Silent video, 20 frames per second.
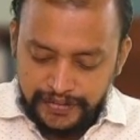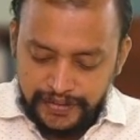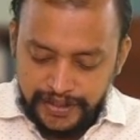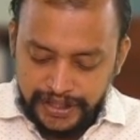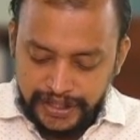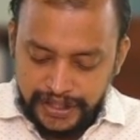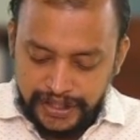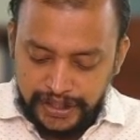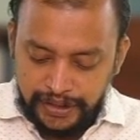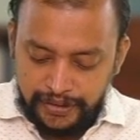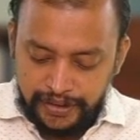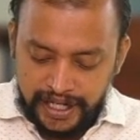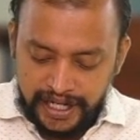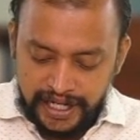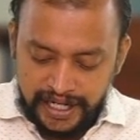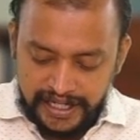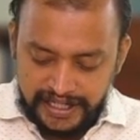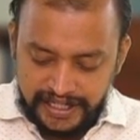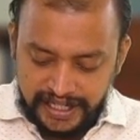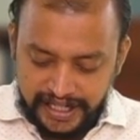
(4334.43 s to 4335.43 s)
was issued
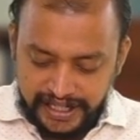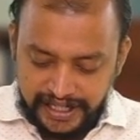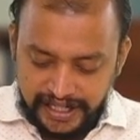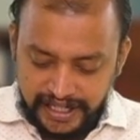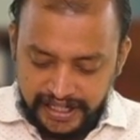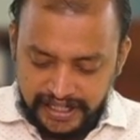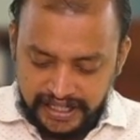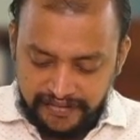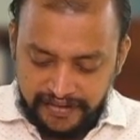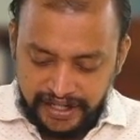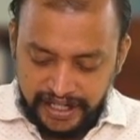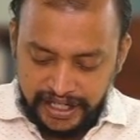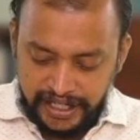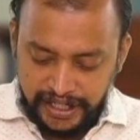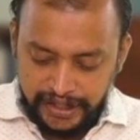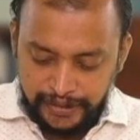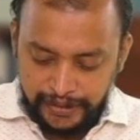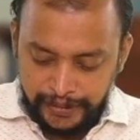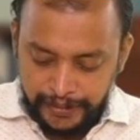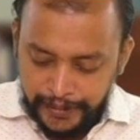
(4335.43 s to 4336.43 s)
under section
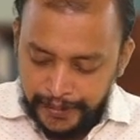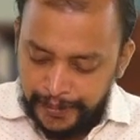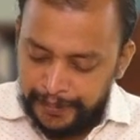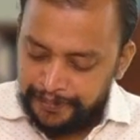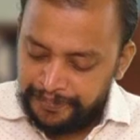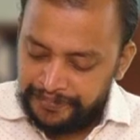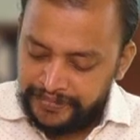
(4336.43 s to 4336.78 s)
72